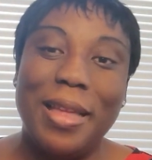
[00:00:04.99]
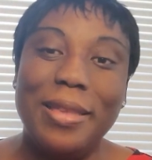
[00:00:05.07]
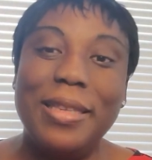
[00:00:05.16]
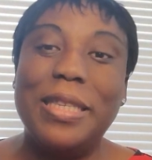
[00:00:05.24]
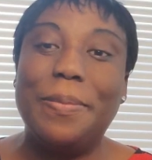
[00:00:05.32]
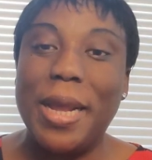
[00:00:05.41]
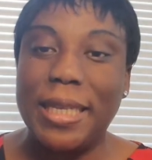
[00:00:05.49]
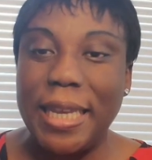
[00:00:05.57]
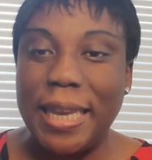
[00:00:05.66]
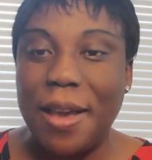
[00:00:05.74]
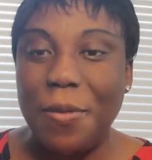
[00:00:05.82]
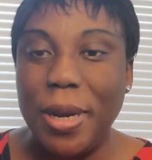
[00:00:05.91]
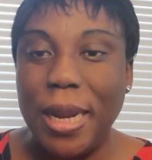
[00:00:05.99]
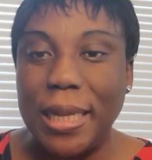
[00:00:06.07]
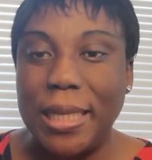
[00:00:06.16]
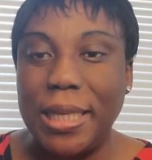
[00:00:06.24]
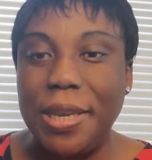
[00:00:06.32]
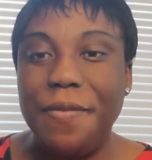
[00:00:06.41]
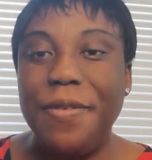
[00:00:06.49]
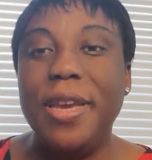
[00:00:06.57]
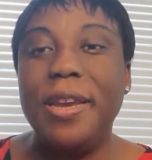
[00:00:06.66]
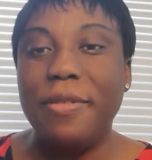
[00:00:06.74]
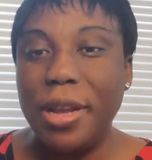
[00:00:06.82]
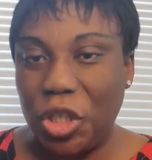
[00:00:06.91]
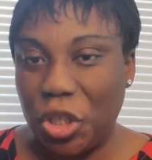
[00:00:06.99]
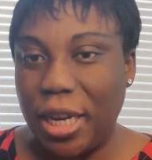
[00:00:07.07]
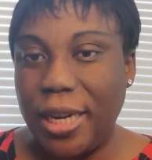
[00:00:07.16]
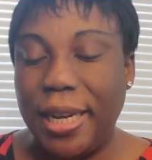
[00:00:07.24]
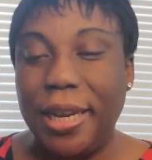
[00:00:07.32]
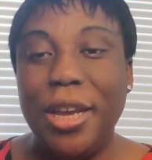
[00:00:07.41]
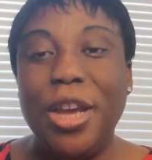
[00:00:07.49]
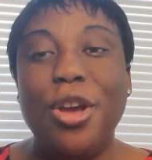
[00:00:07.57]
This is Blessing Yagwina TV, a great channel